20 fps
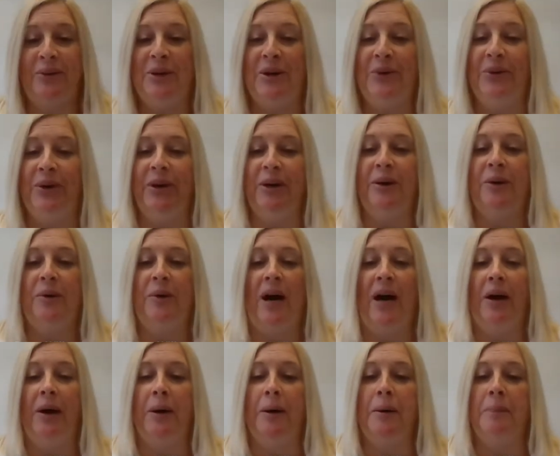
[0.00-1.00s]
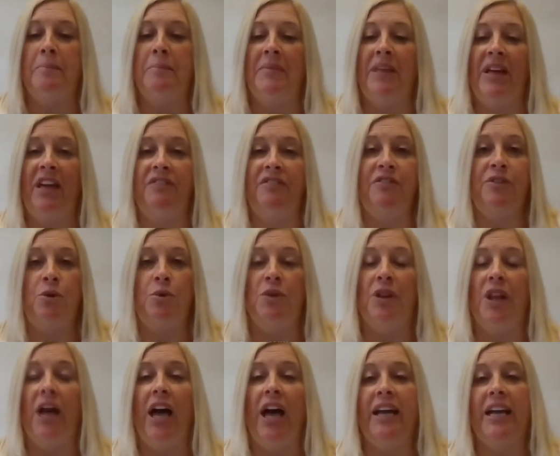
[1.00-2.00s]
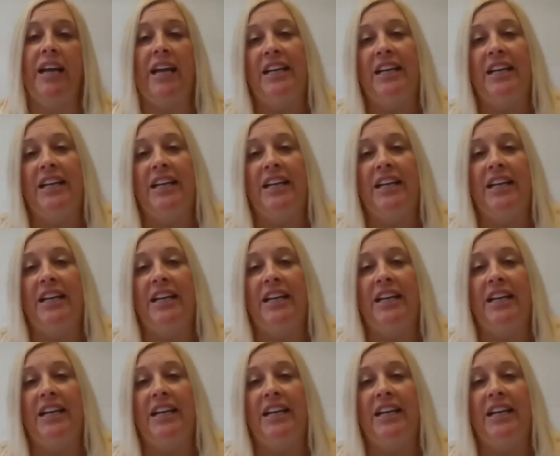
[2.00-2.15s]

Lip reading: Koko, if you'd like,